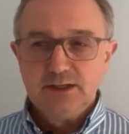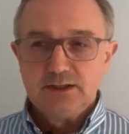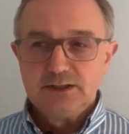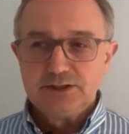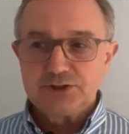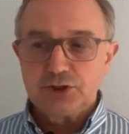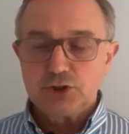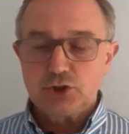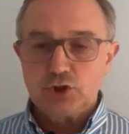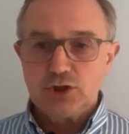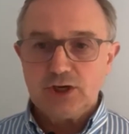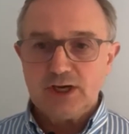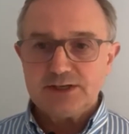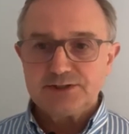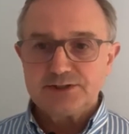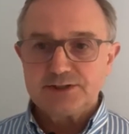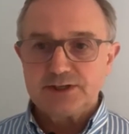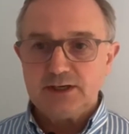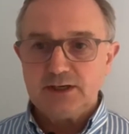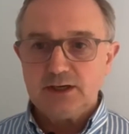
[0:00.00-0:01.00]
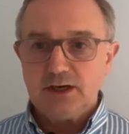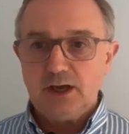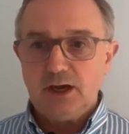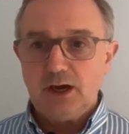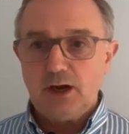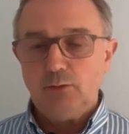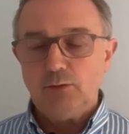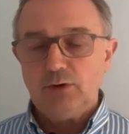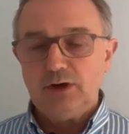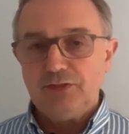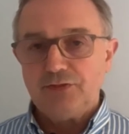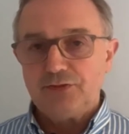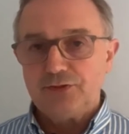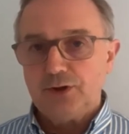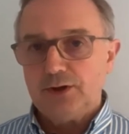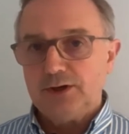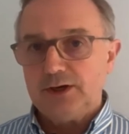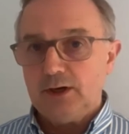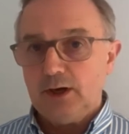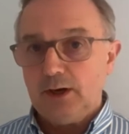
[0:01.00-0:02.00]
suggesting only
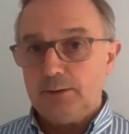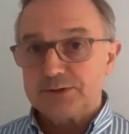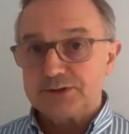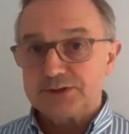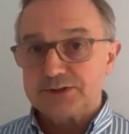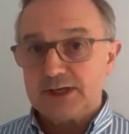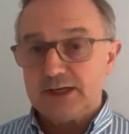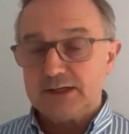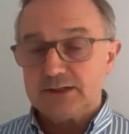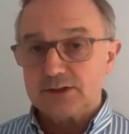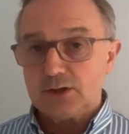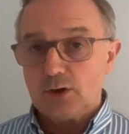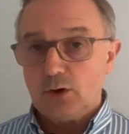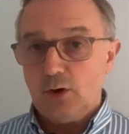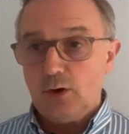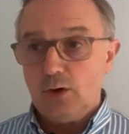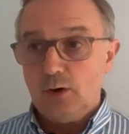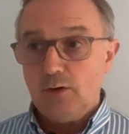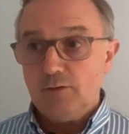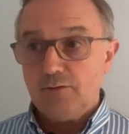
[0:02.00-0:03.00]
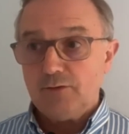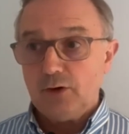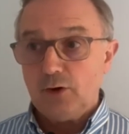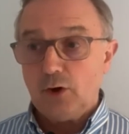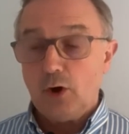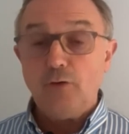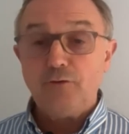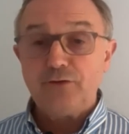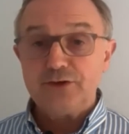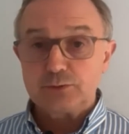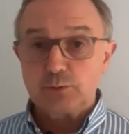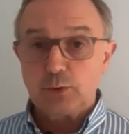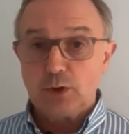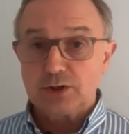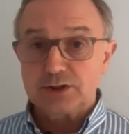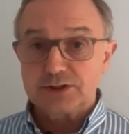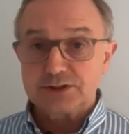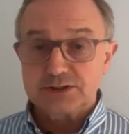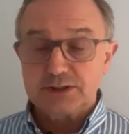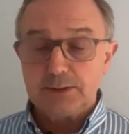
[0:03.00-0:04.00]
39% of office
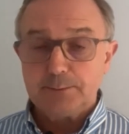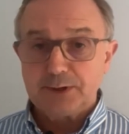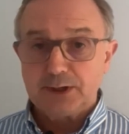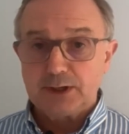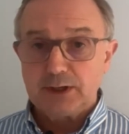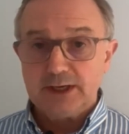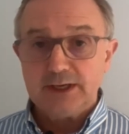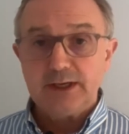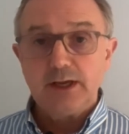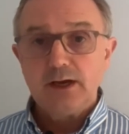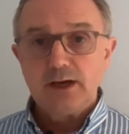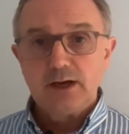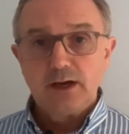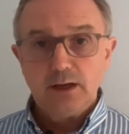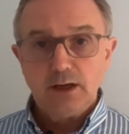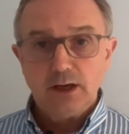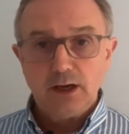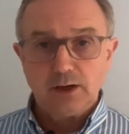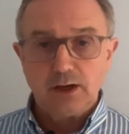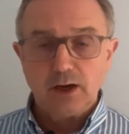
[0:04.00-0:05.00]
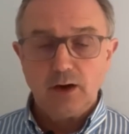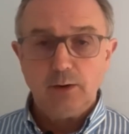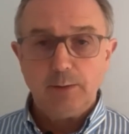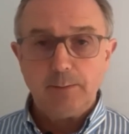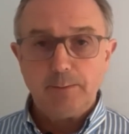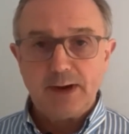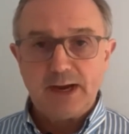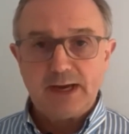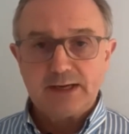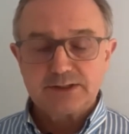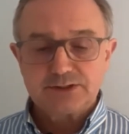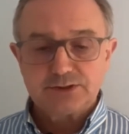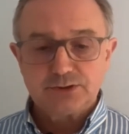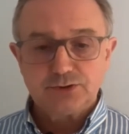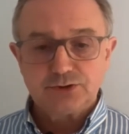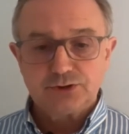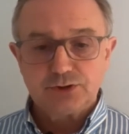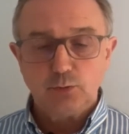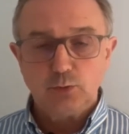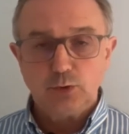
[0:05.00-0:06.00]
workers typically are going back
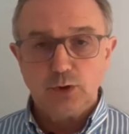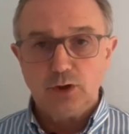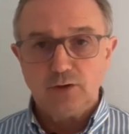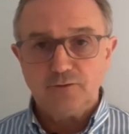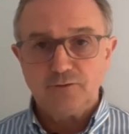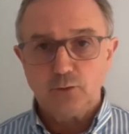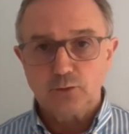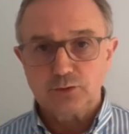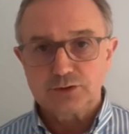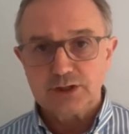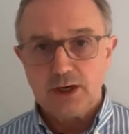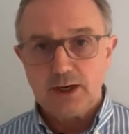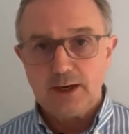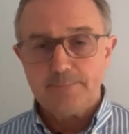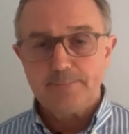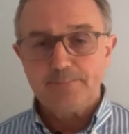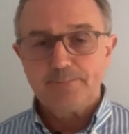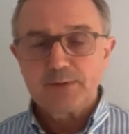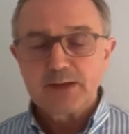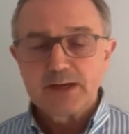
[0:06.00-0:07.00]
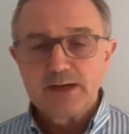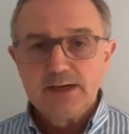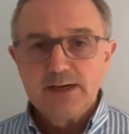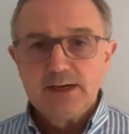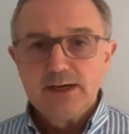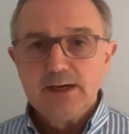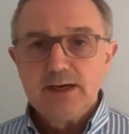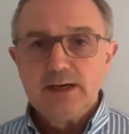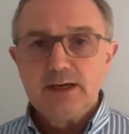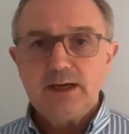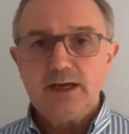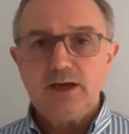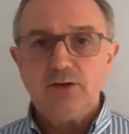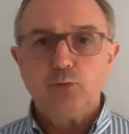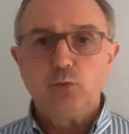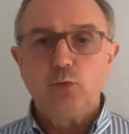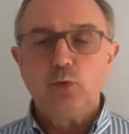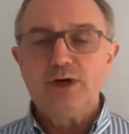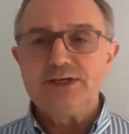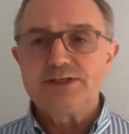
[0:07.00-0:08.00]
to work full time.
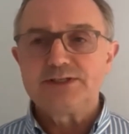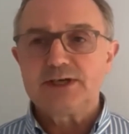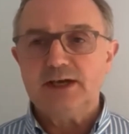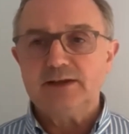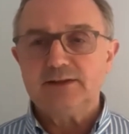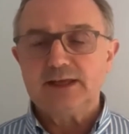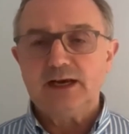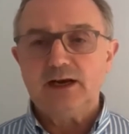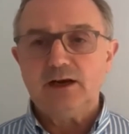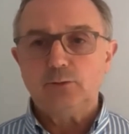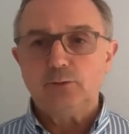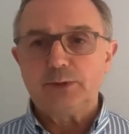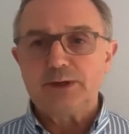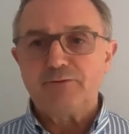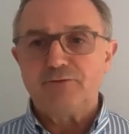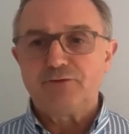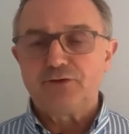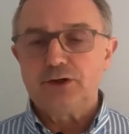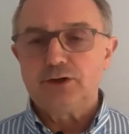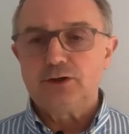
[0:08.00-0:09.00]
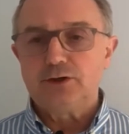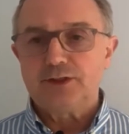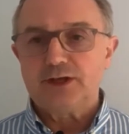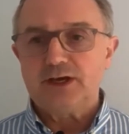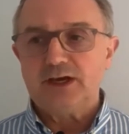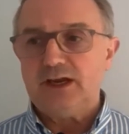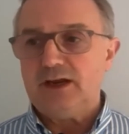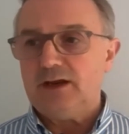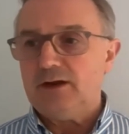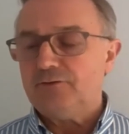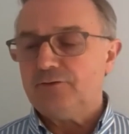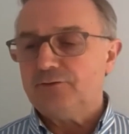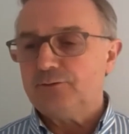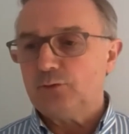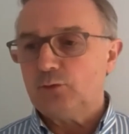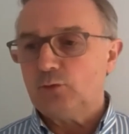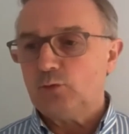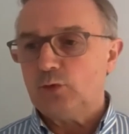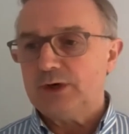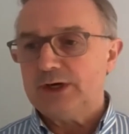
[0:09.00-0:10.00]
If we take that a little bit further, if
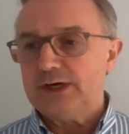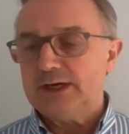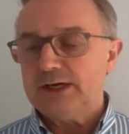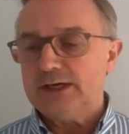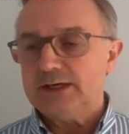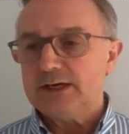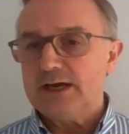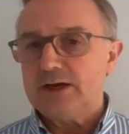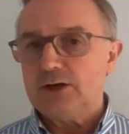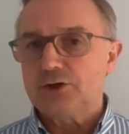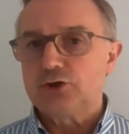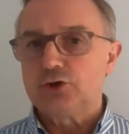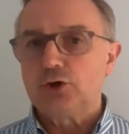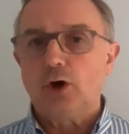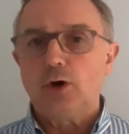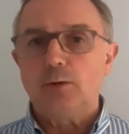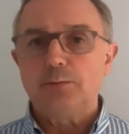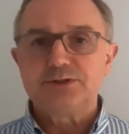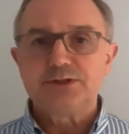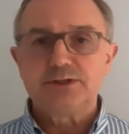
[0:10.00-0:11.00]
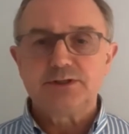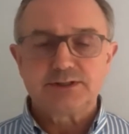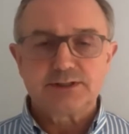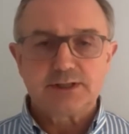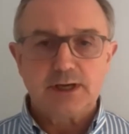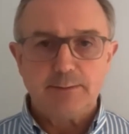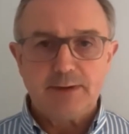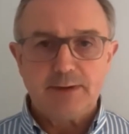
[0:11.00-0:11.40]
we adopt some